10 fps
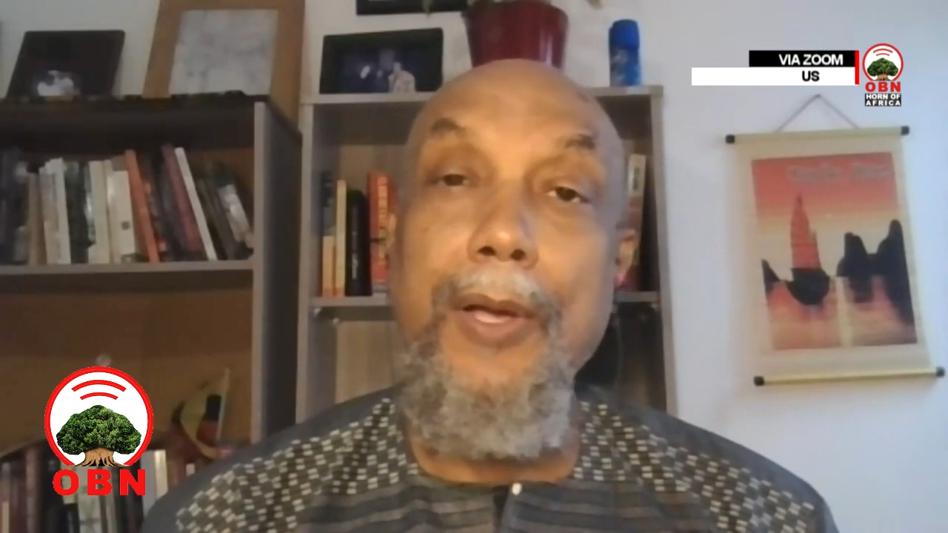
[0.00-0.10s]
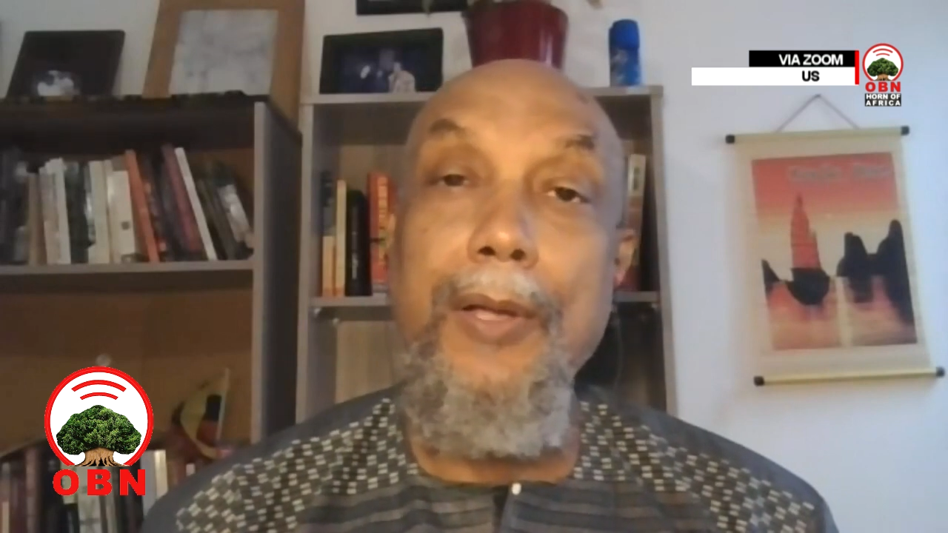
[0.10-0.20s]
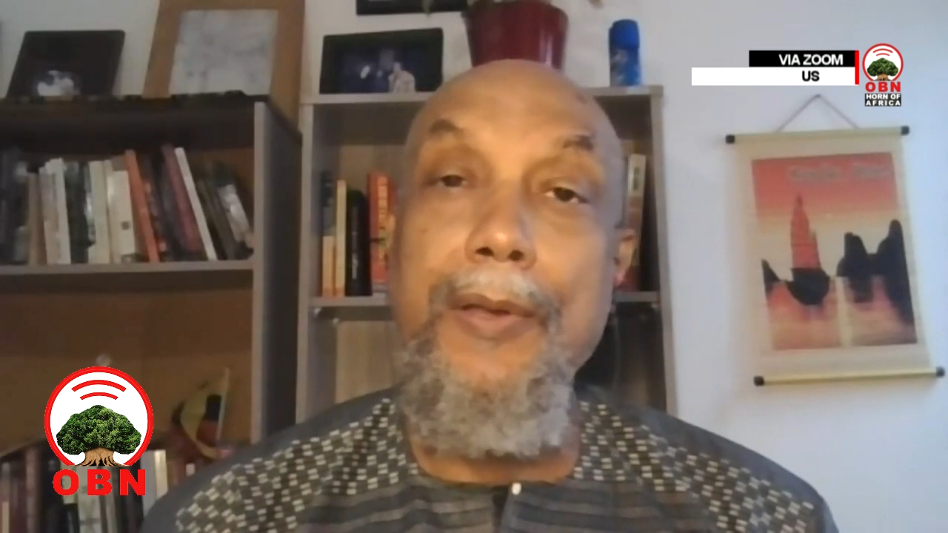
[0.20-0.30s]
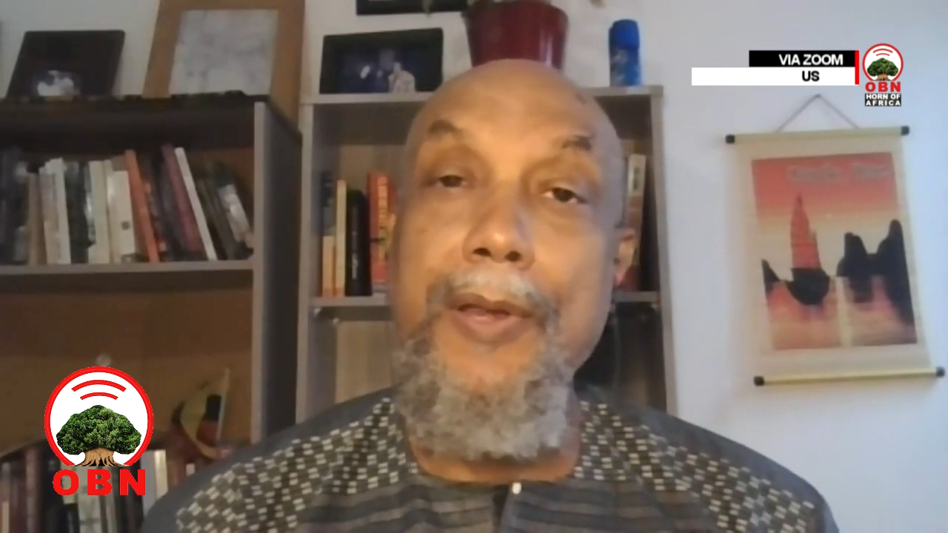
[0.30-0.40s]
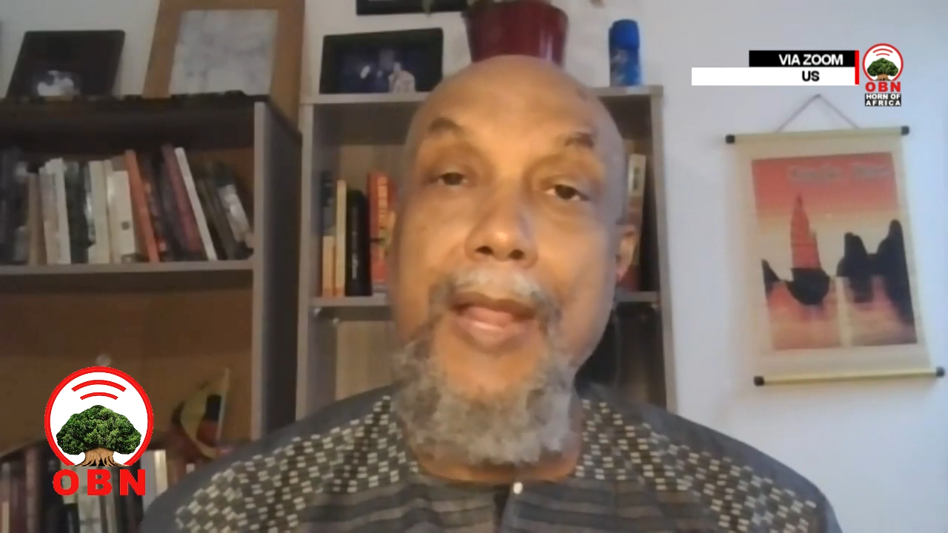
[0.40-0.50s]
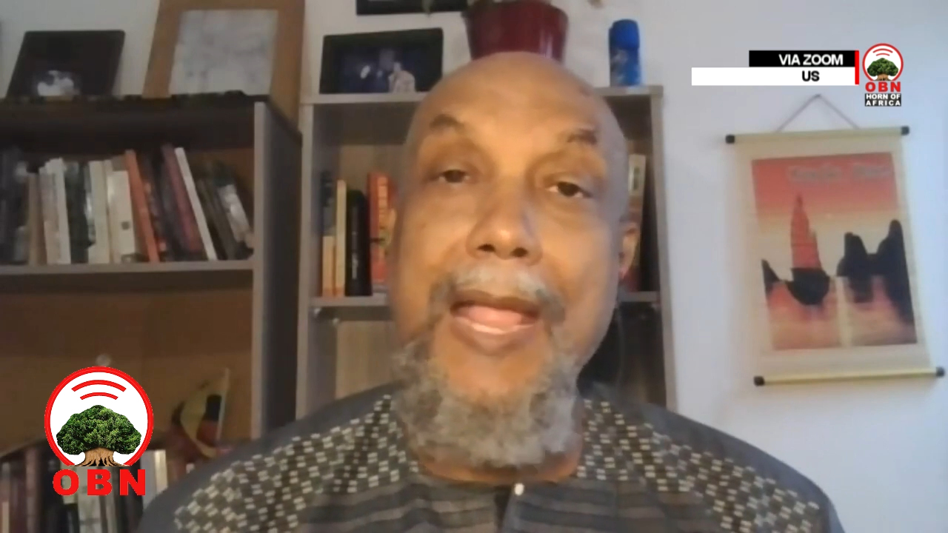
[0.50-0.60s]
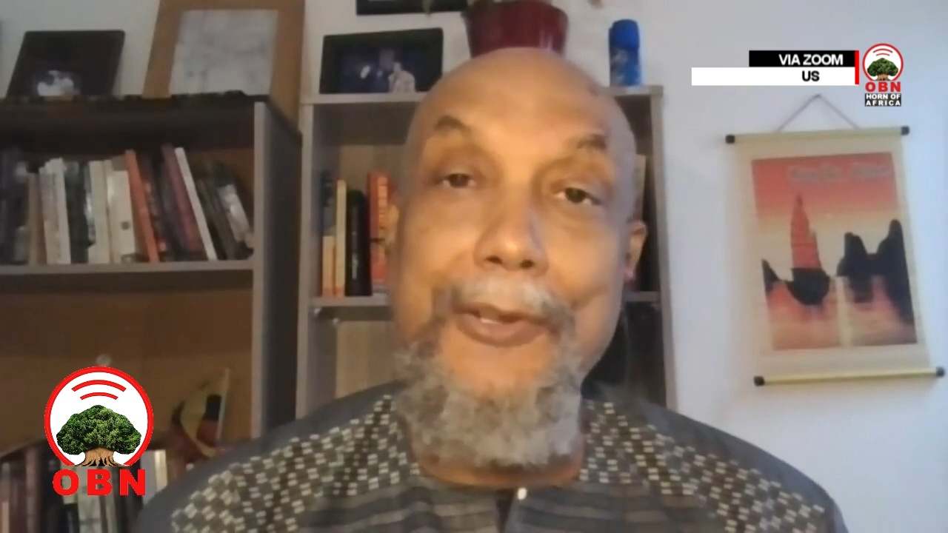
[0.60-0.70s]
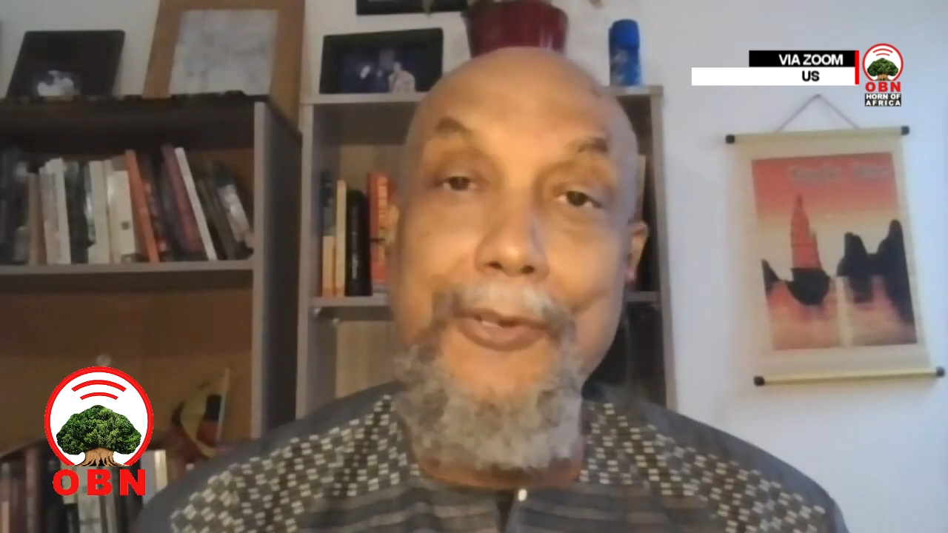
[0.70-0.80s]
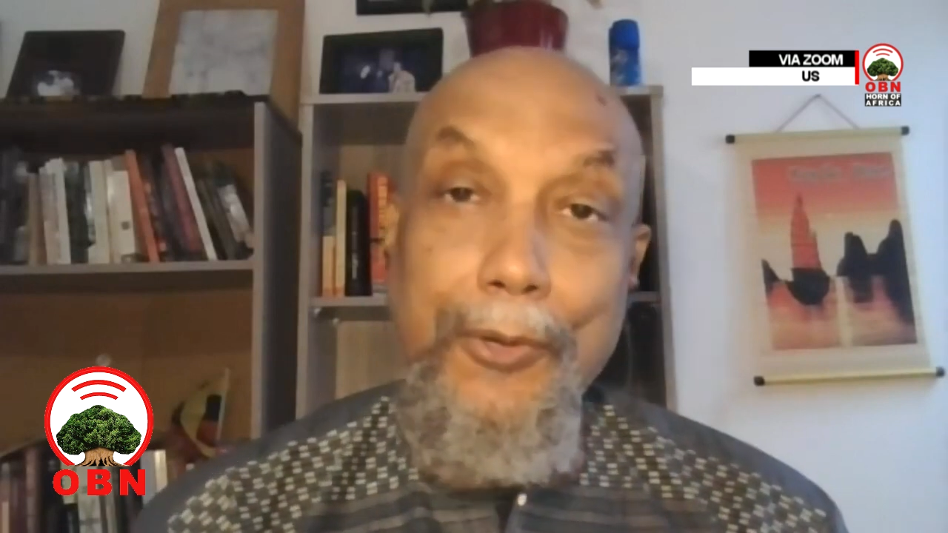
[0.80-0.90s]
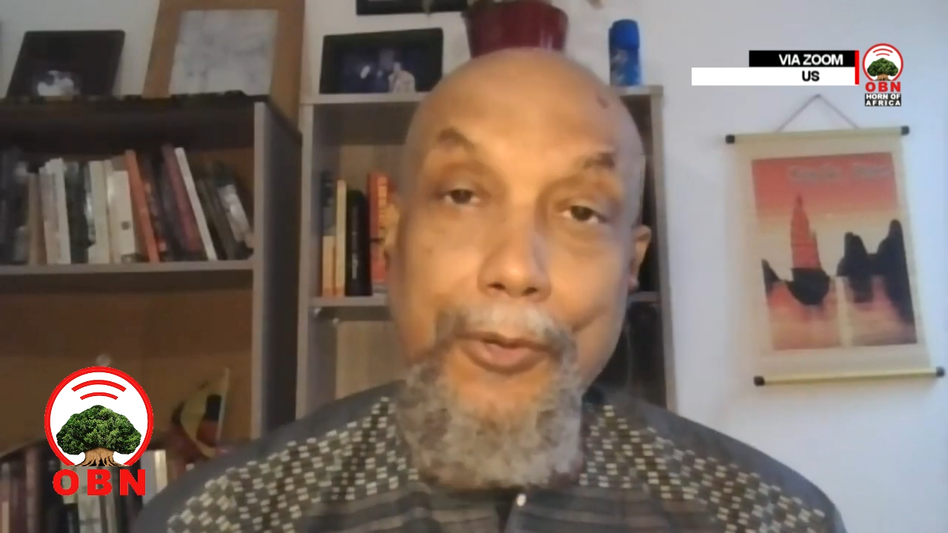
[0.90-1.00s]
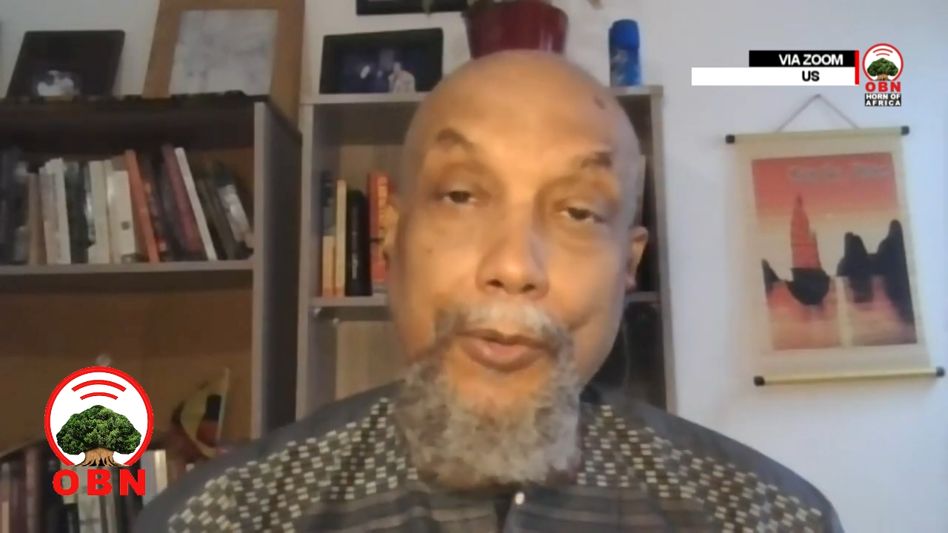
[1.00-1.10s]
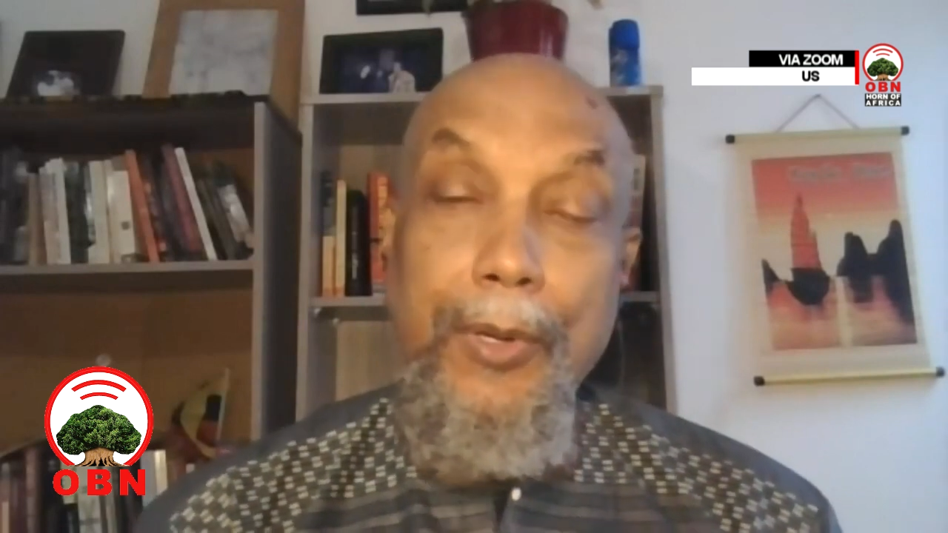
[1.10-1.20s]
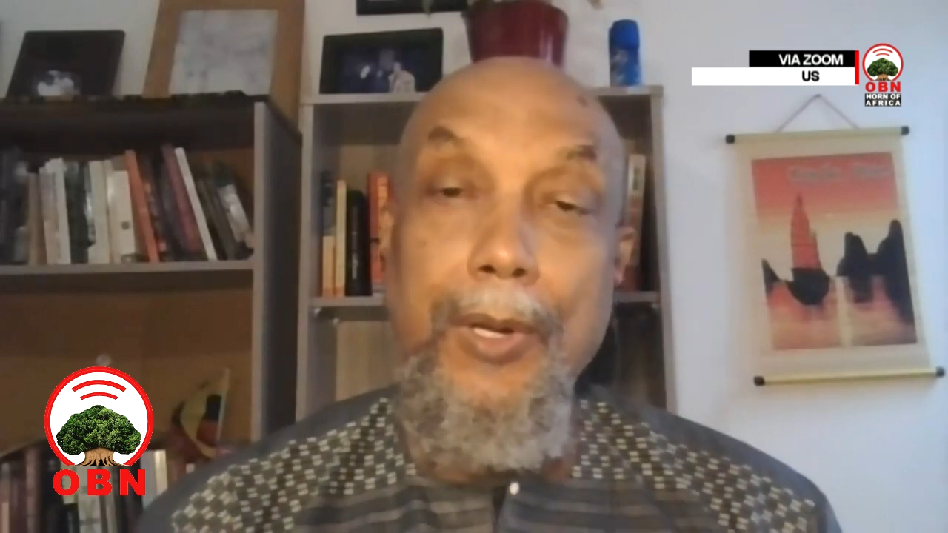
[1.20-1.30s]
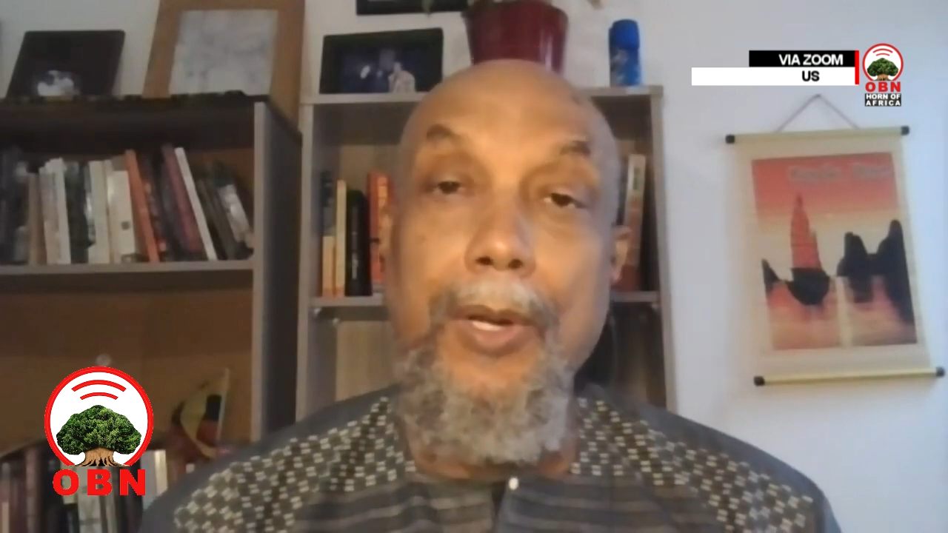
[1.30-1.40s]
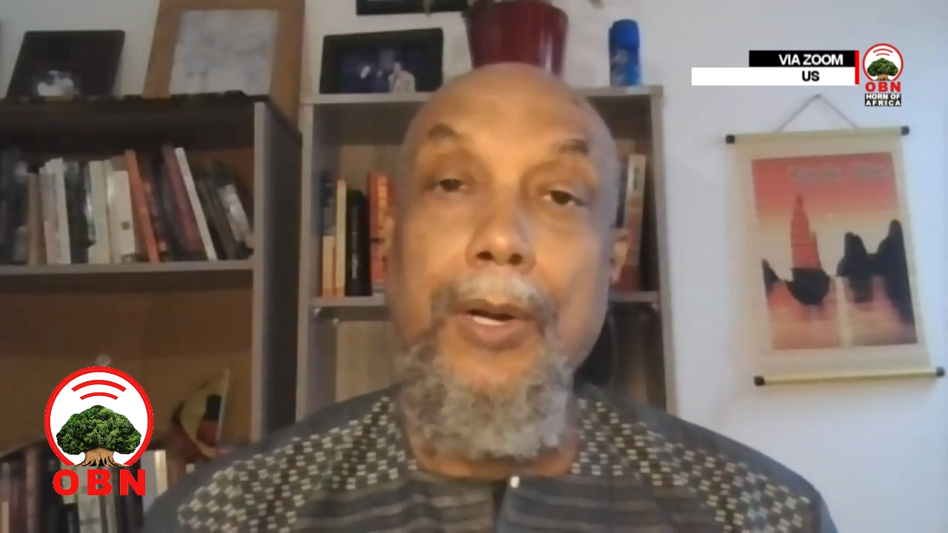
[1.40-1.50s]
uh
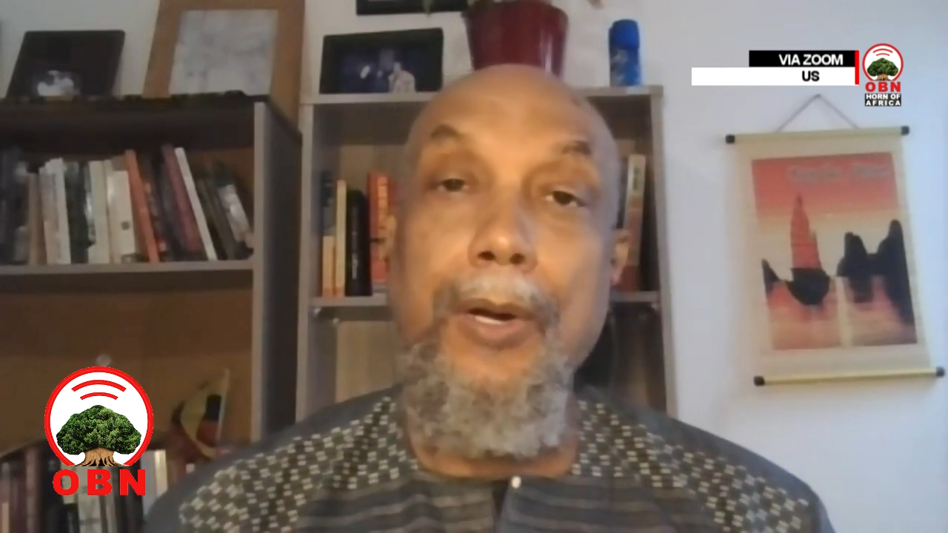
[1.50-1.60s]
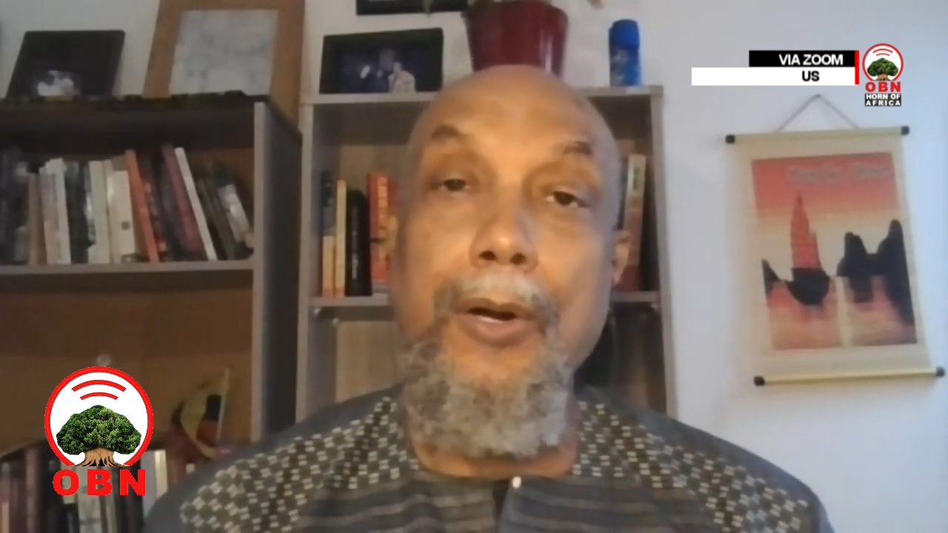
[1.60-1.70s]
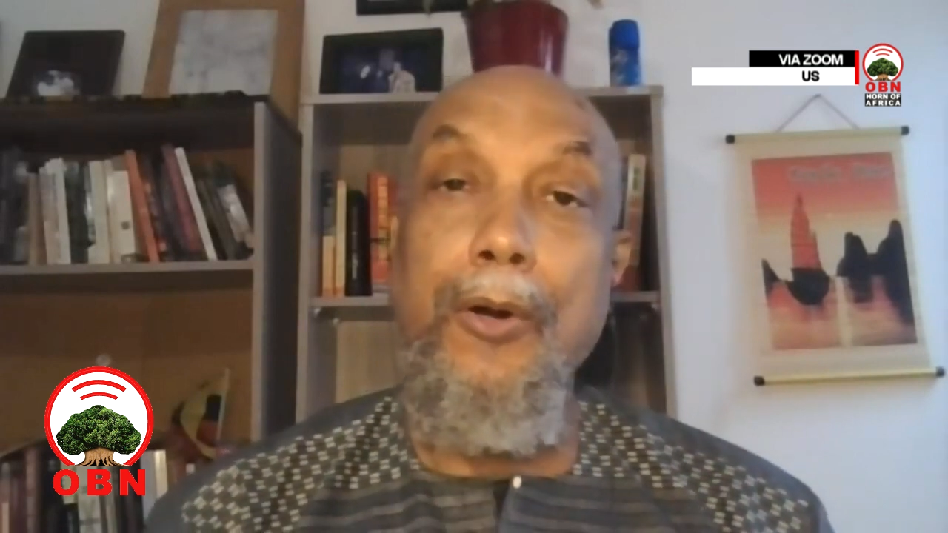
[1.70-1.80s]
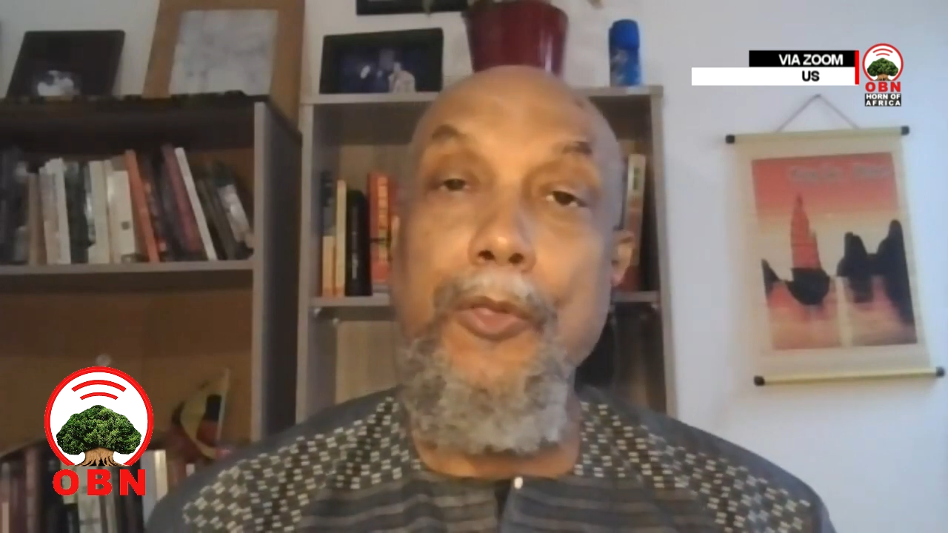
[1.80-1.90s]
NATO uh,